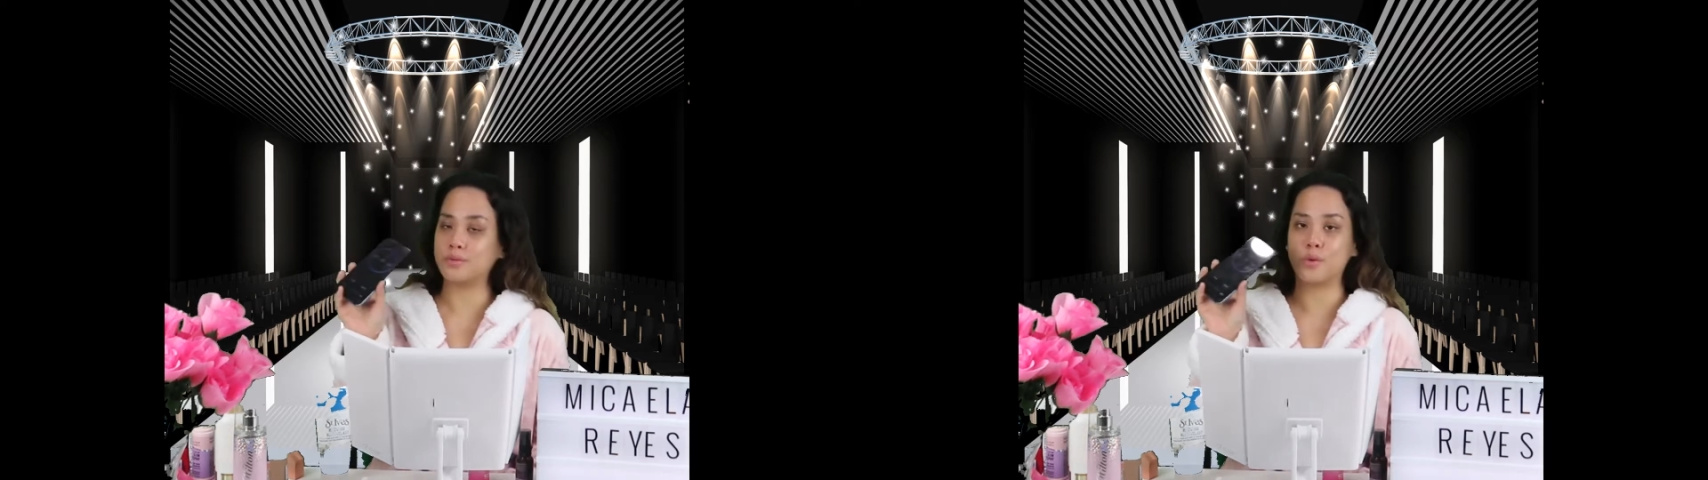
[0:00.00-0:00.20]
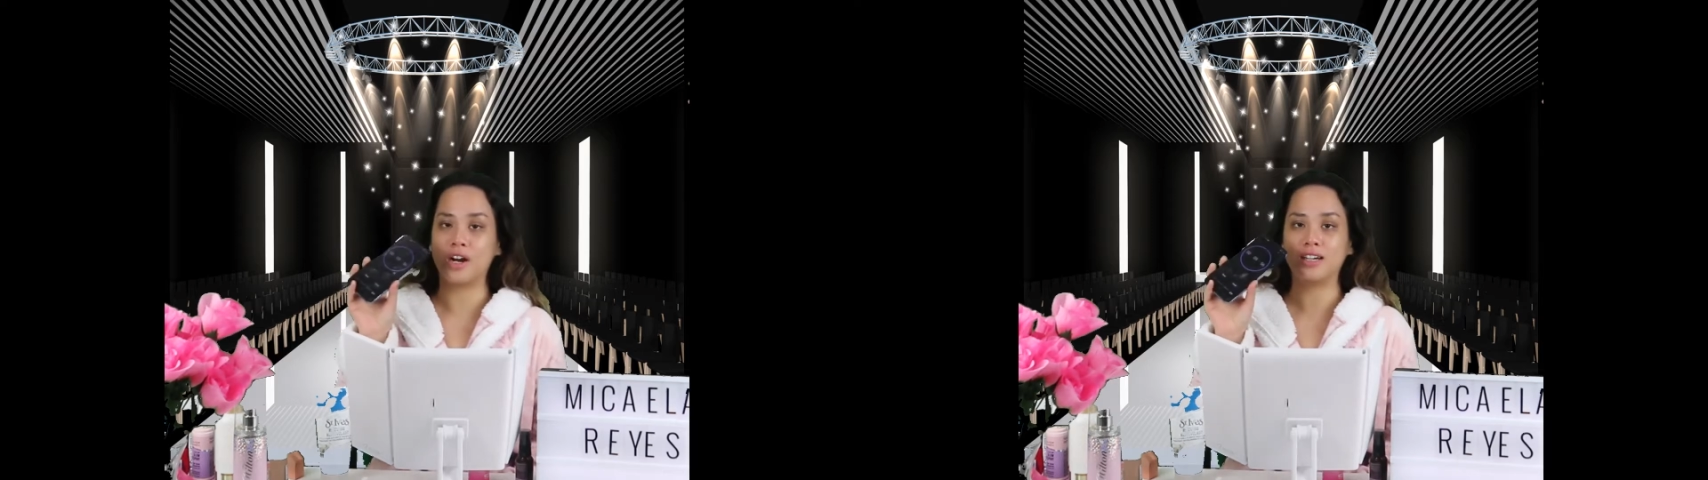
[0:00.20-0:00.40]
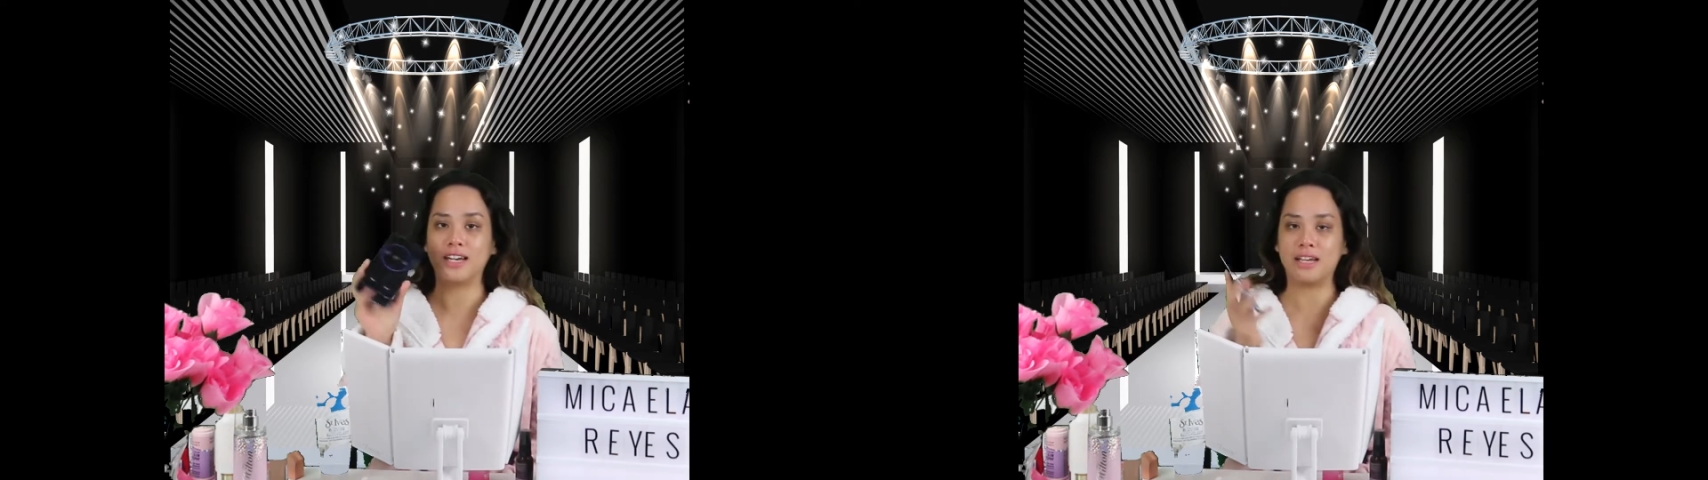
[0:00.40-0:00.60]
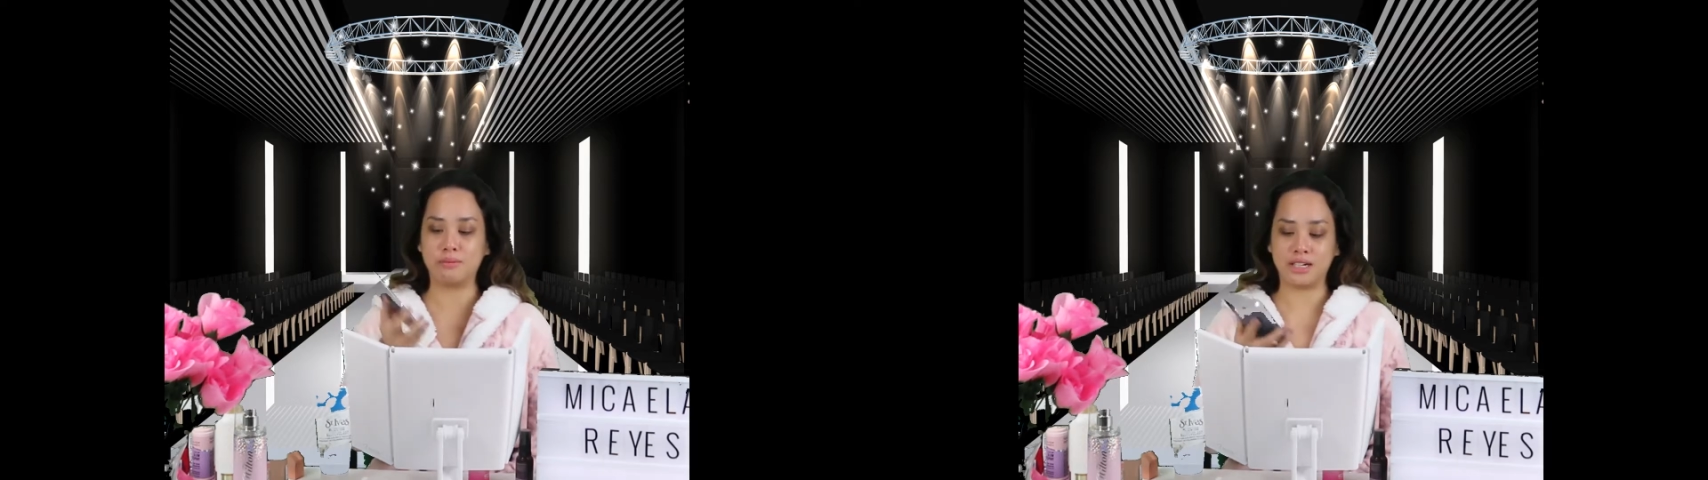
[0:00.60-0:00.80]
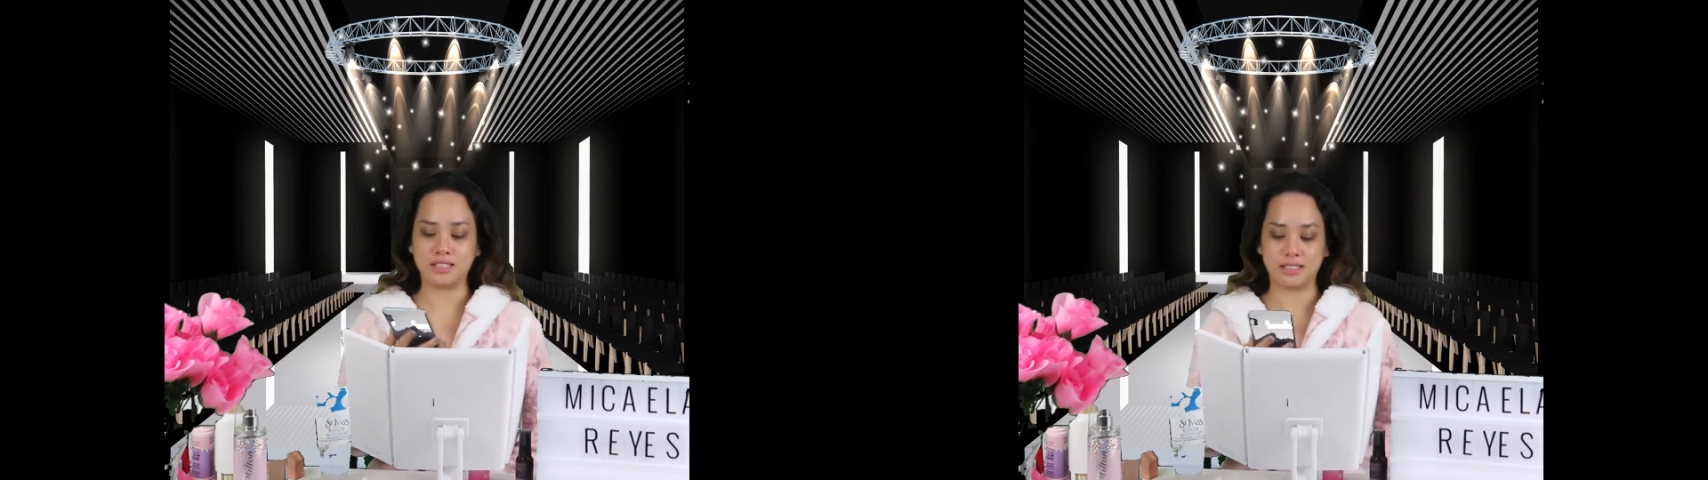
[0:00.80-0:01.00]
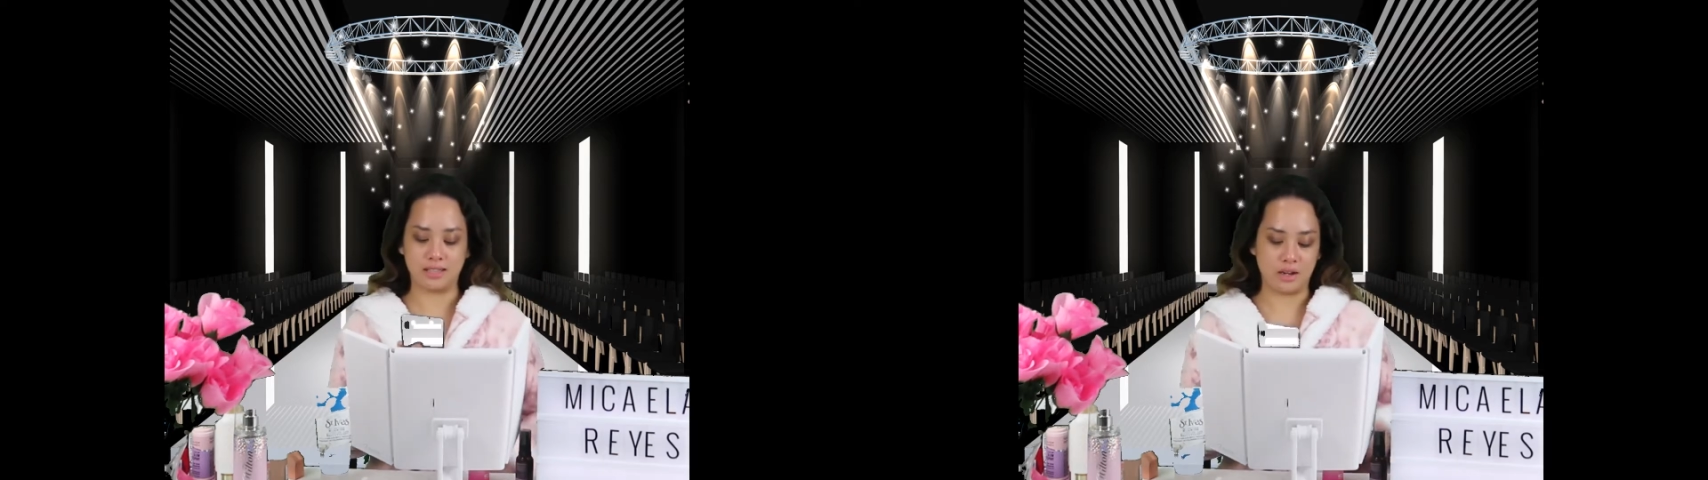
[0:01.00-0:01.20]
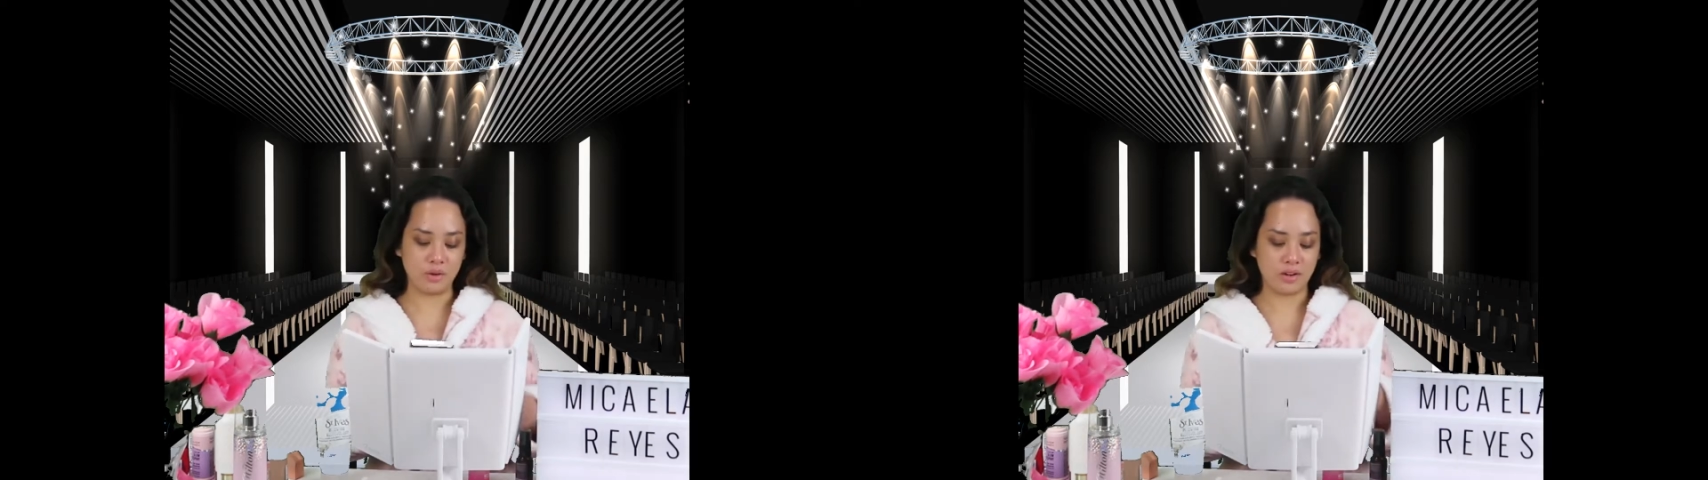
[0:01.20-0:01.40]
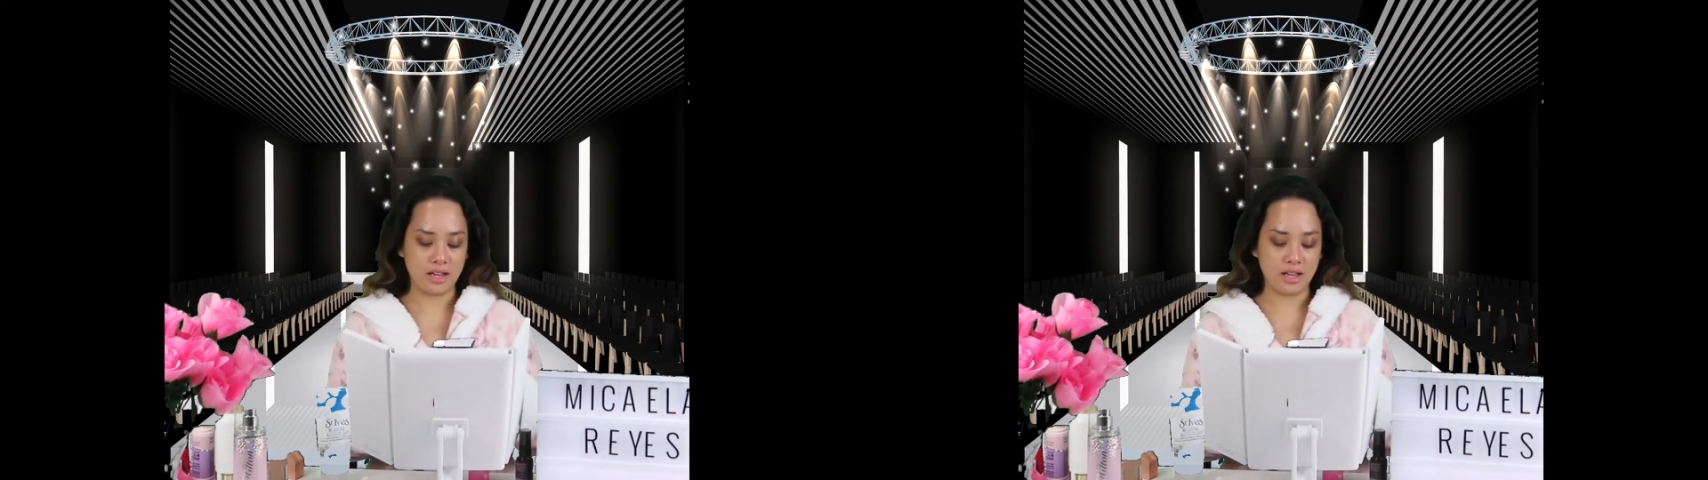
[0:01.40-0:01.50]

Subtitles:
We're at 9 minutes now.